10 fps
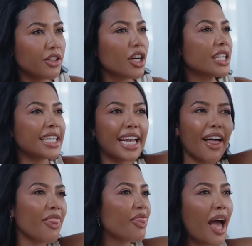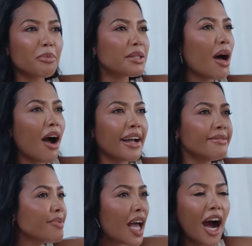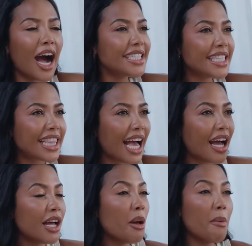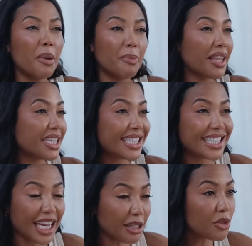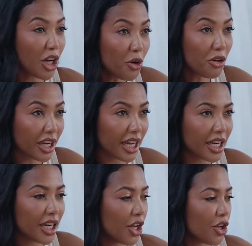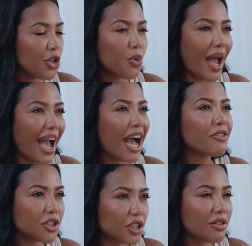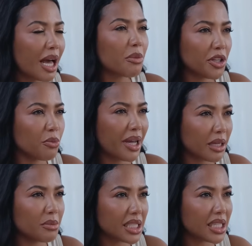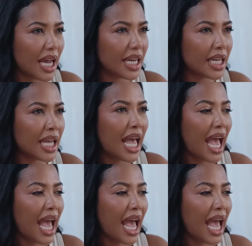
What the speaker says: You're going to say like, that was mine. I did that. But by the same token, you have to do that when you make a mistake.